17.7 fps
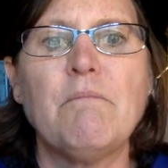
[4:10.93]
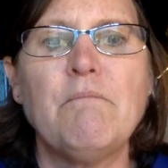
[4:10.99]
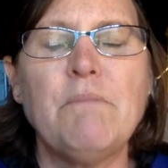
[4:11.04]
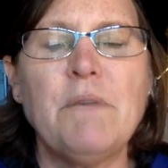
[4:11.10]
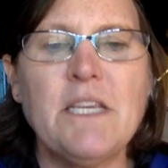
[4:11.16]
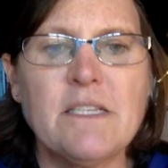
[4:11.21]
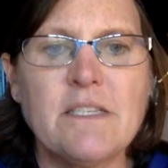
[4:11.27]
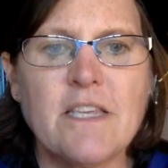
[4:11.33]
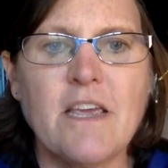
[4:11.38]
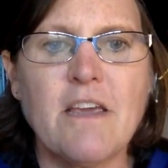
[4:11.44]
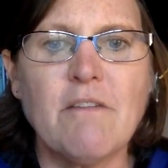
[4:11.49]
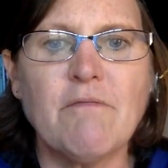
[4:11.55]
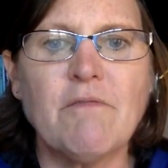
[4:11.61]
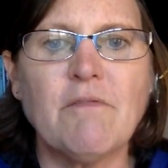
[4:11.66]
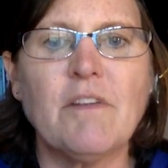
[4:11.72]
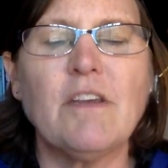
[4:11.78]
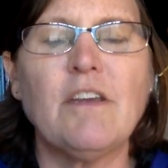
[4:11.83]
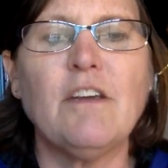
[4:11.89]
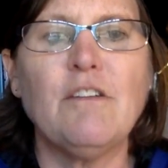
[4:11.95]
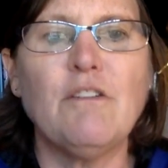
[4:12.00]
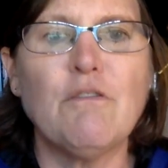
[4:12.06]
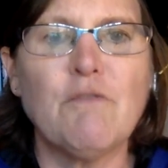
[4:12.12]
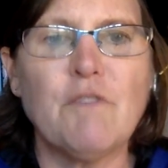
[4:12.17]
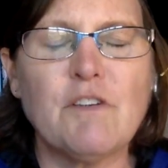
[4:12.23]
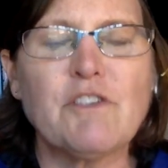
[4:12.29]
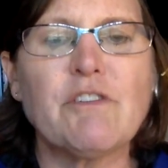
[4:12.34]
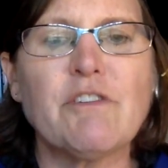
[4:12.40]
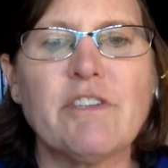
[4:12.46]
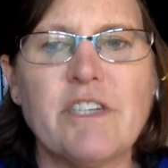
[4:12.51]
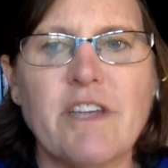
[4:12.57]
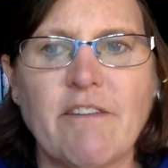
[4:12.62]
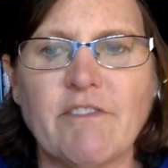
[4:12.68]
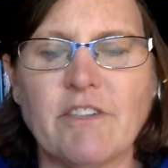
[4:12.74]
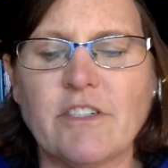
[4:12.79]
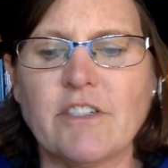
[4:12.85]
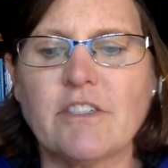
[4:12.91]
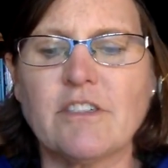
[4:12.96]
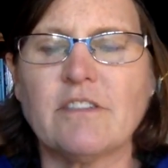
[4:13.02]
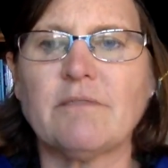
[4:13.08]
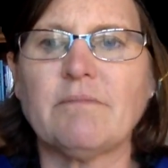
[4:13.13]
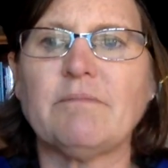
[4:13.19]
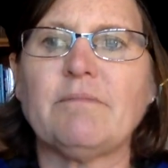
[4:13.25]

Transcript: Be safe in your future endeavors.